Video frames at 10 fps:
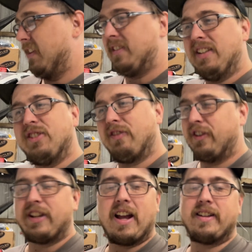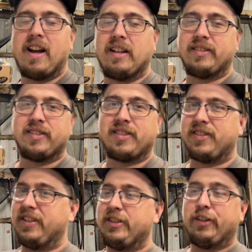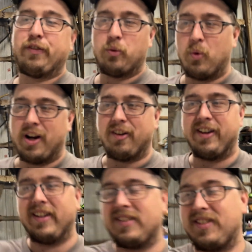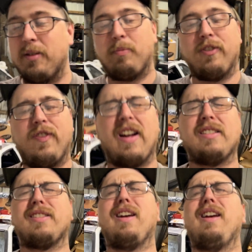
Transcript: it's easier for diagnostics, it's easier for wiring, it simplifies